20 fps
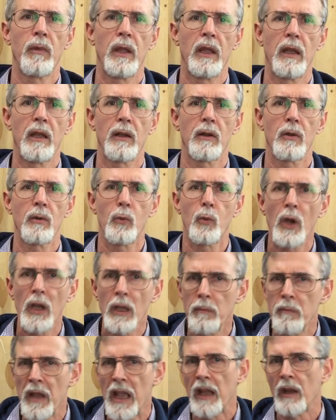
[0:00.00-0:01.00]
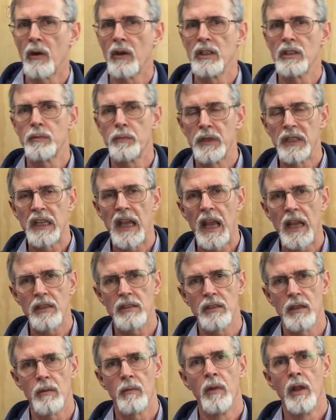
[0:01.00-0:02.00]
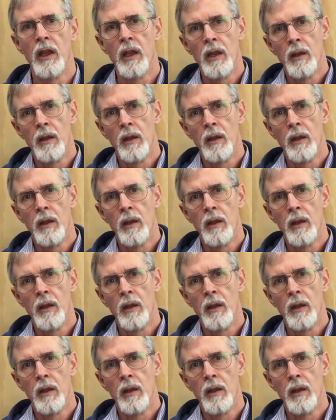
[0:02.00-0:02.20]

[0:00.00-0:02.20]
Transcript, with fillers: in a quick manner is potassium.